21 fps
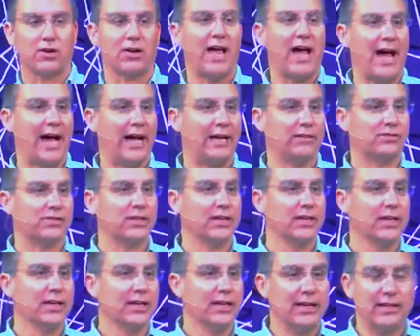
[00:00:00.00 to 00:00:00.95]
lives
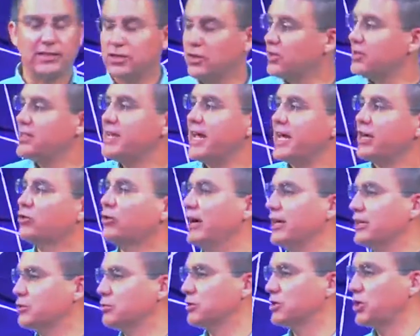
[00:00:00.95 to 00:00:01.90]
until the day
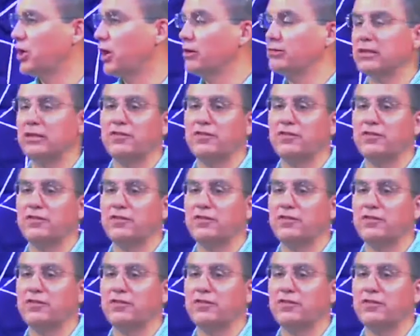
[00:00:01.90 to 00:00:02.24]
Christ returns.